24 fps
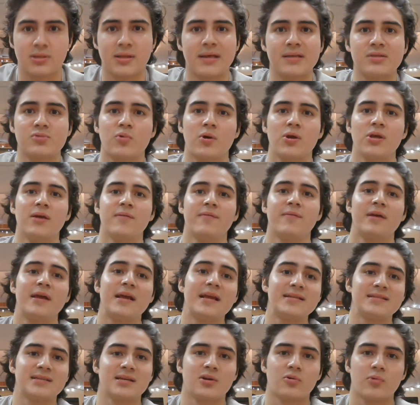that's why you have an
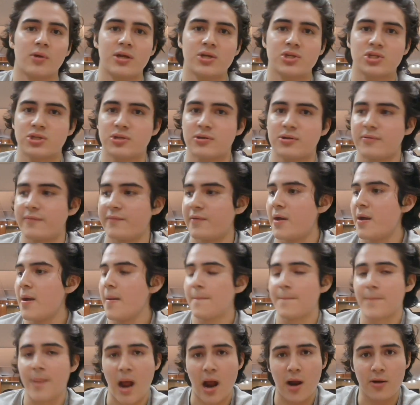integration of
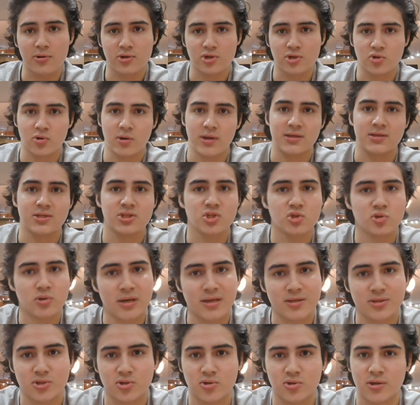power training,
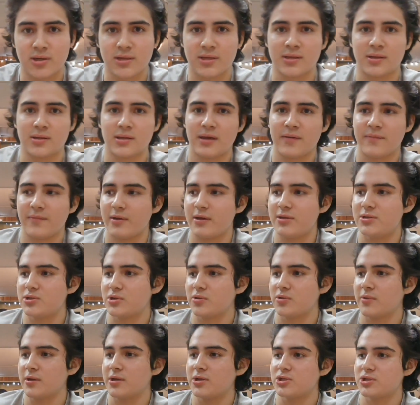strength training. You have an
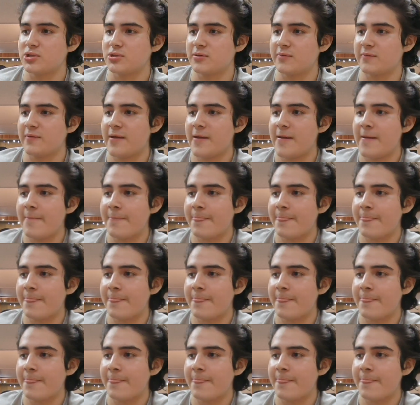integration of